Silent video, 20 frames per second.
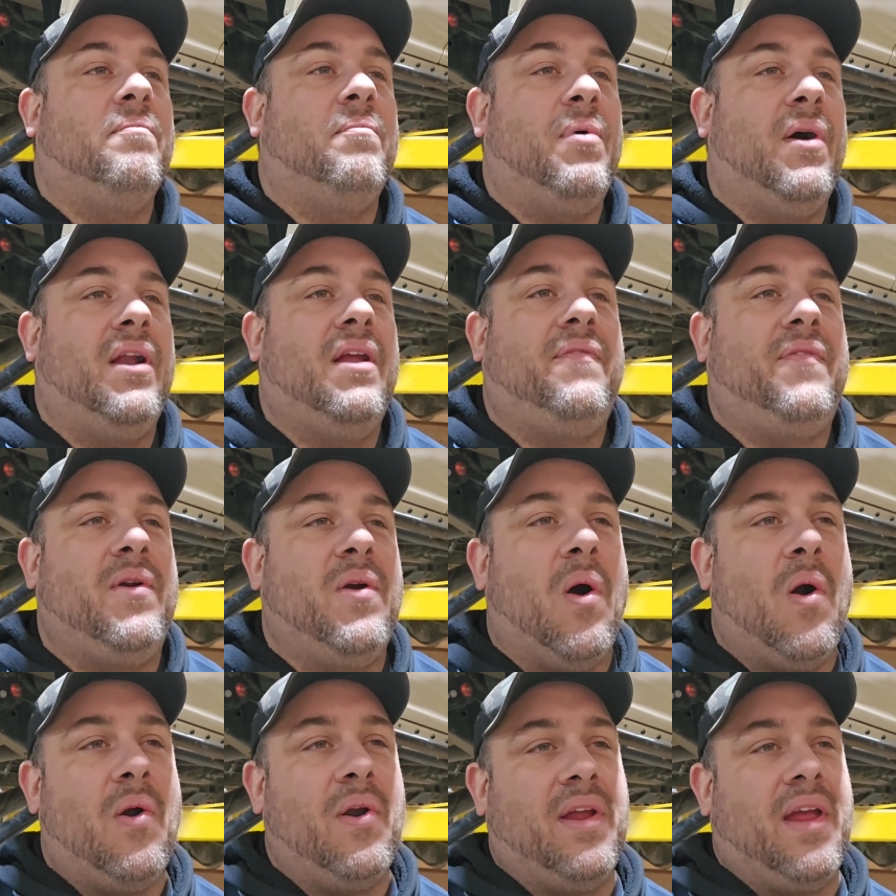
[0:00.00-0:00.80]
But if
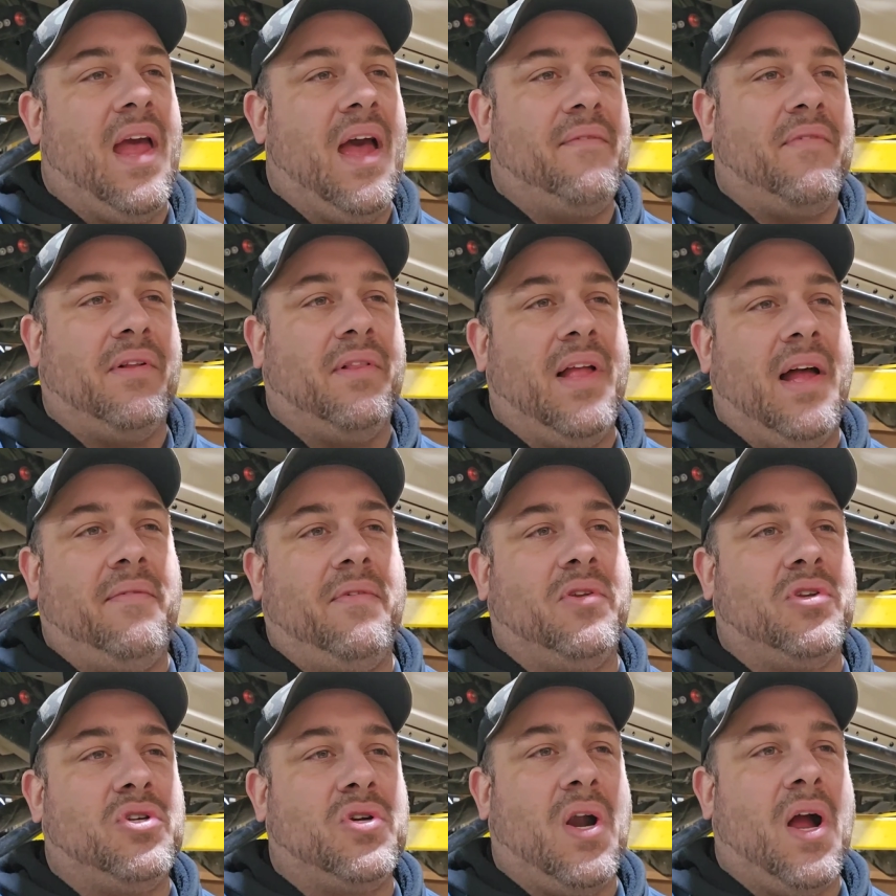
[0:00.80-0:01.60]
you already have a
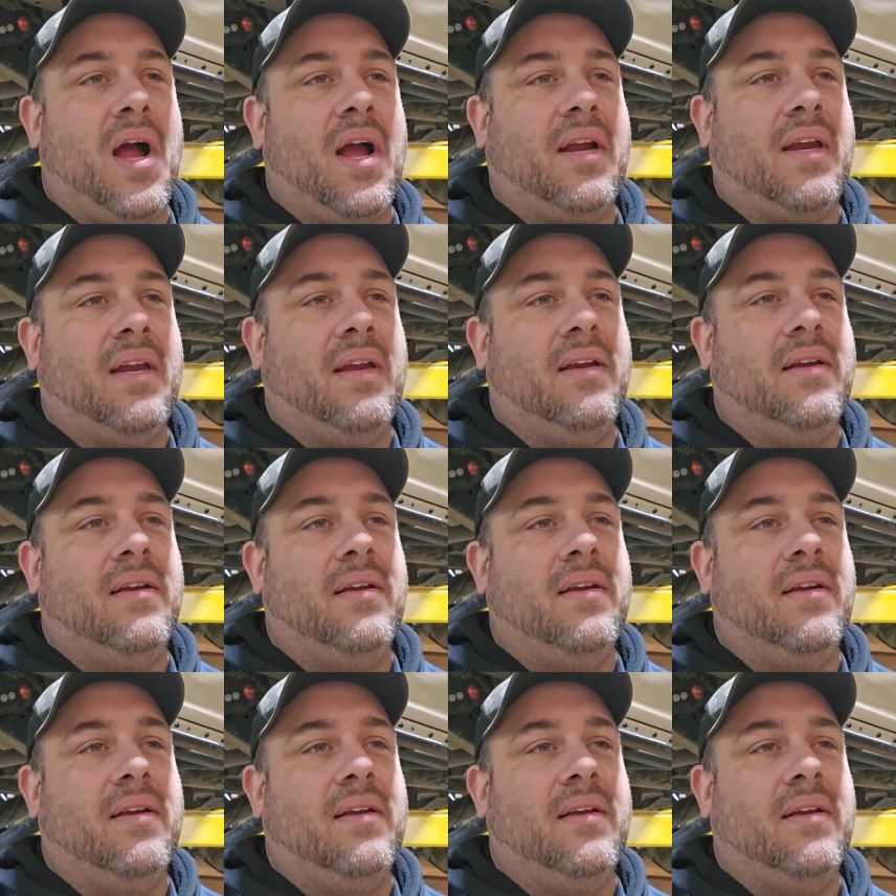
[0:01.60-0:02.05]
level truck,